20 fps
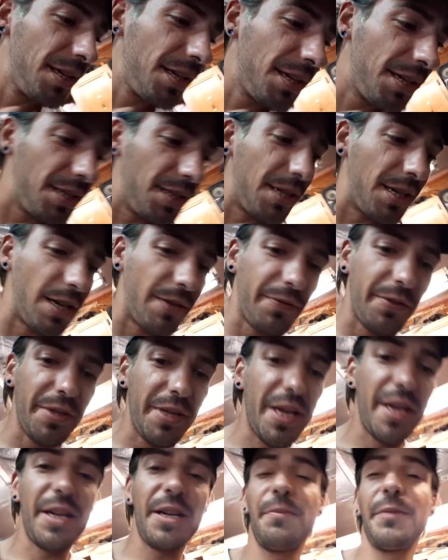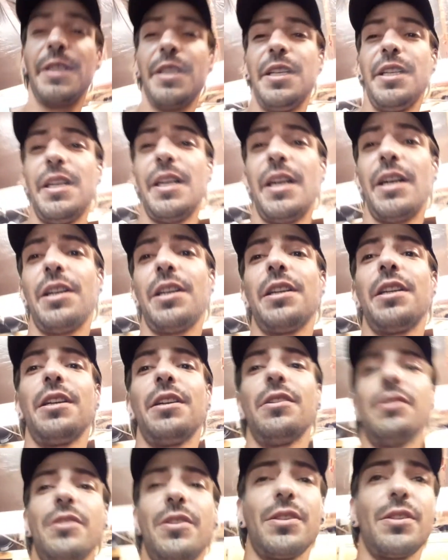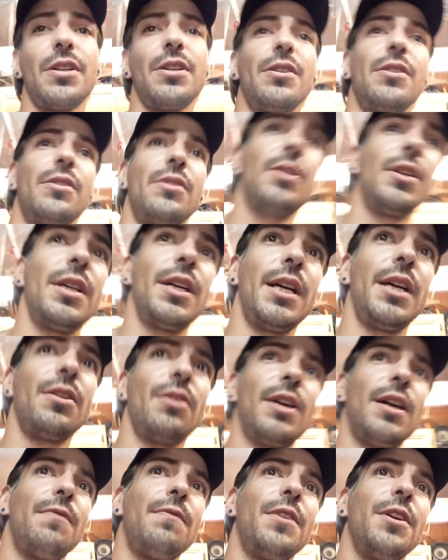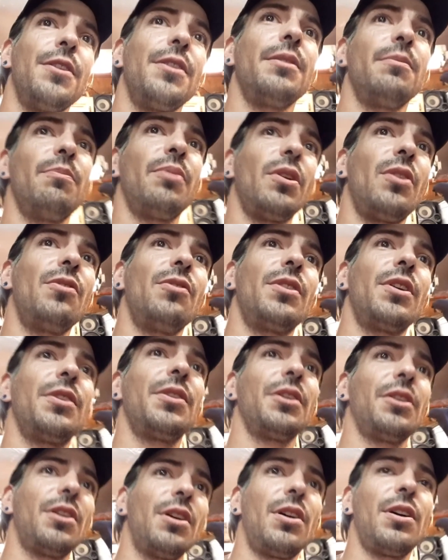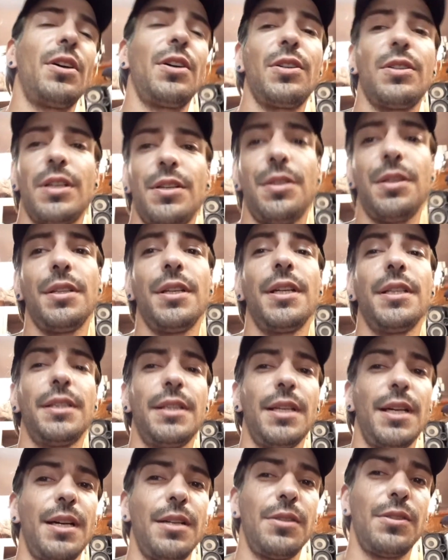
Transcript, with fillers: And then after that, I'm getting out of here so I don't have nothing blowing on the car or nothing like that.